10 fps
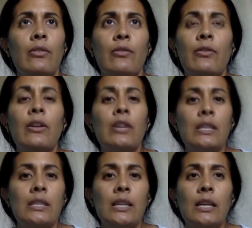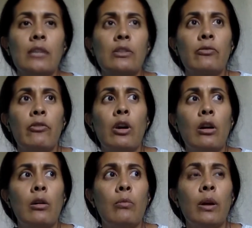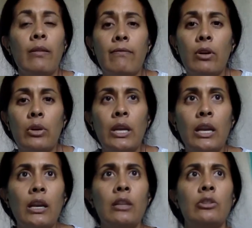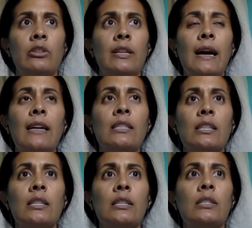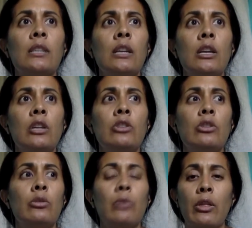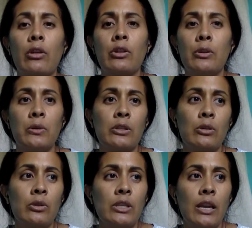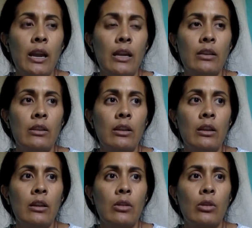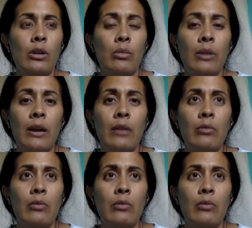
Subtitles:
various things from voting to taxes, to whether you associate or comply